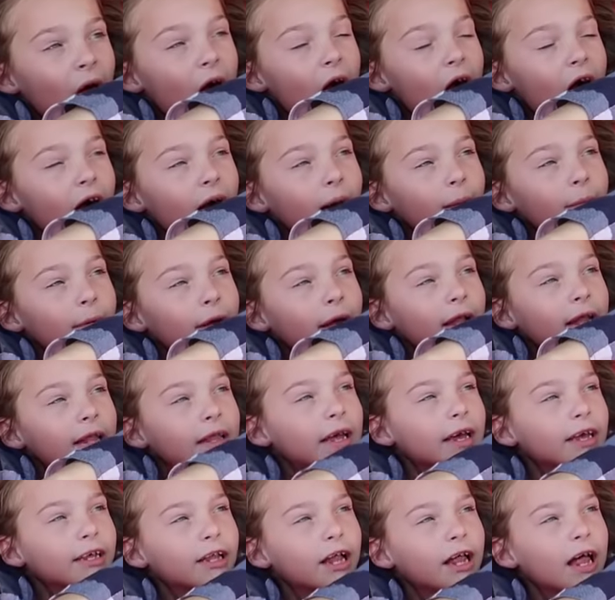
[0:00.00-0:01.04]
Um, a
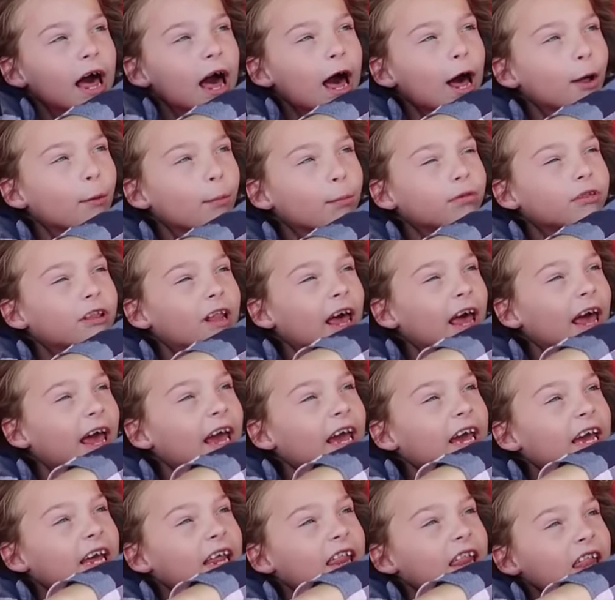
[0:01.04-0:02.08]
little help,
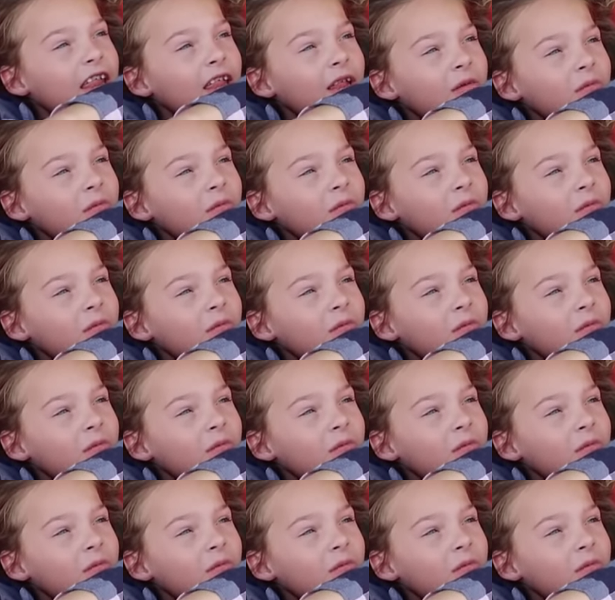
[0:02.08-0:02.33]
please.